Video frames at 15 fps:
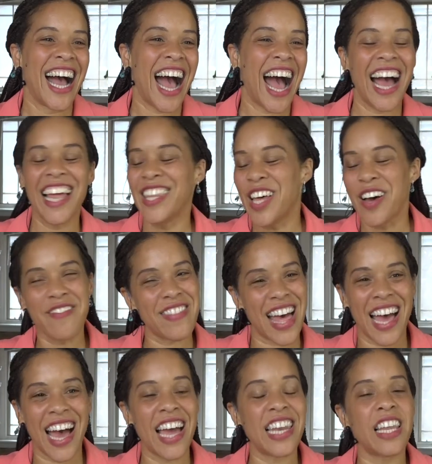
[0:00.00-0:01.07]
I love
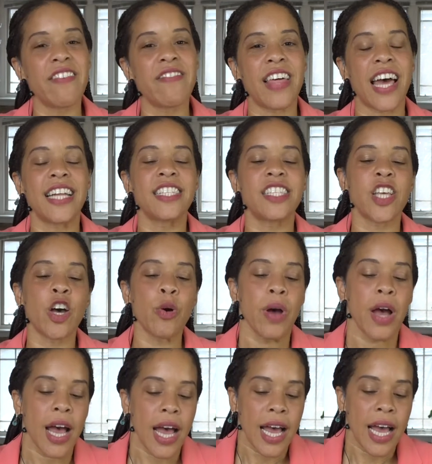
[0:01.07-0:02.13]
that. I love that. And so
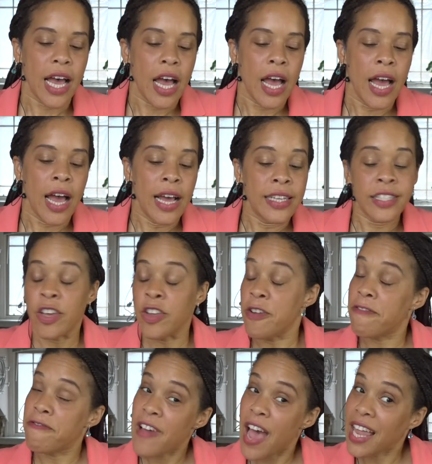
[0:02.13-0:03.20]
you
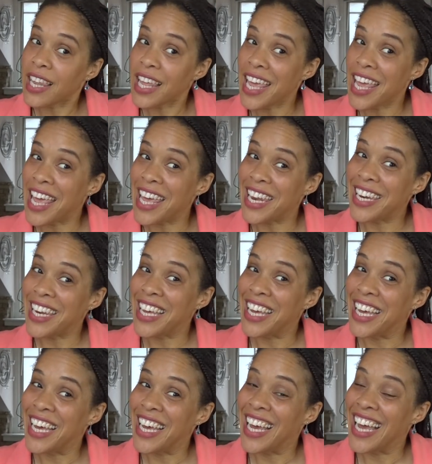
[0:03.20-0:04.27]
fell in
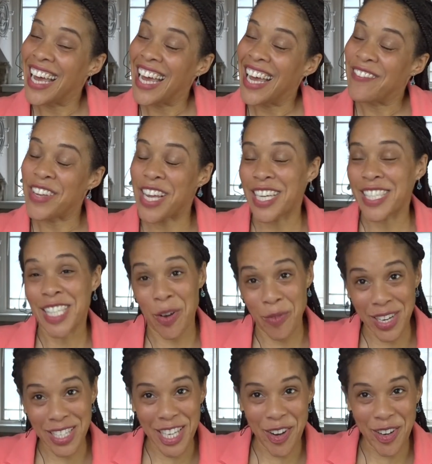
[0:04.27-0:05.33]
because
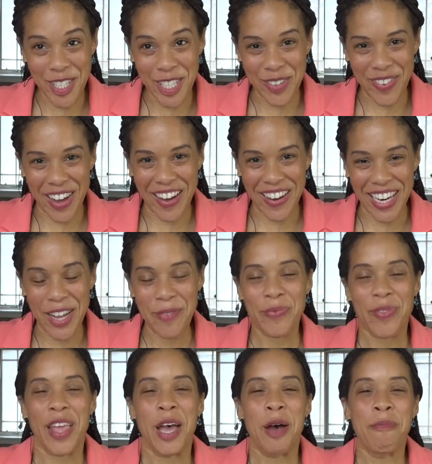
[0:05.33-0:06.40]
someone told you about it,
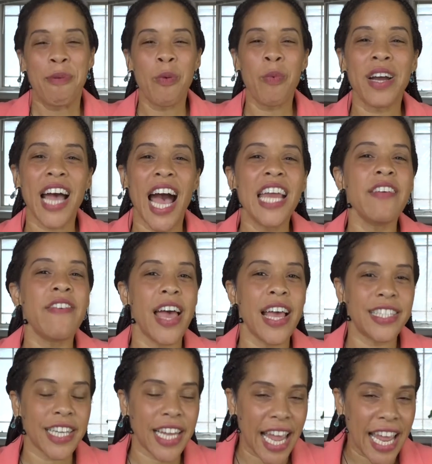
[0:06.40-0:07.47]
but kind of
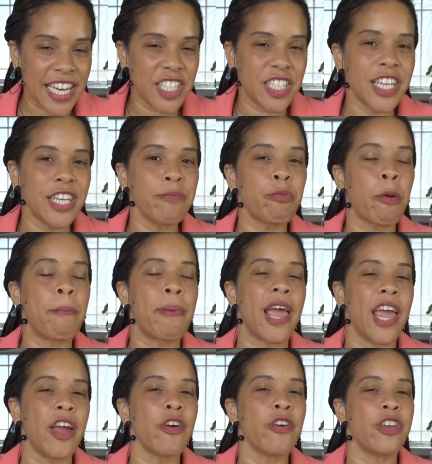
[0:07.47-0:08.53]
education
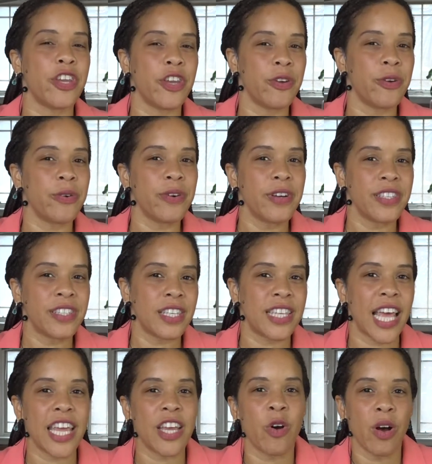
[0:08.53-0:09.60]
prepared you to
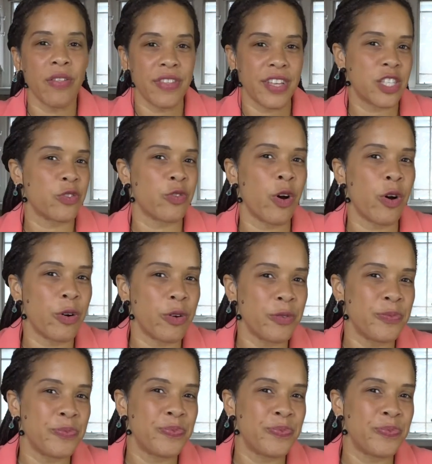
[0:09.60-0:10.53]
take on this role?